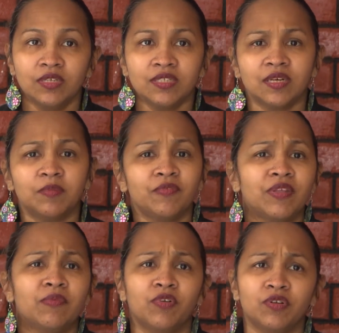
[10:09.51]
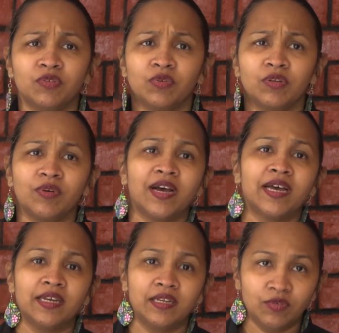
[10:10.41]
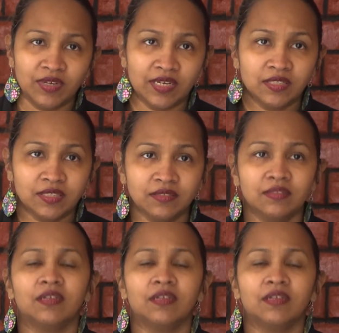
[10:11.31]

Some of them want to go into higher education.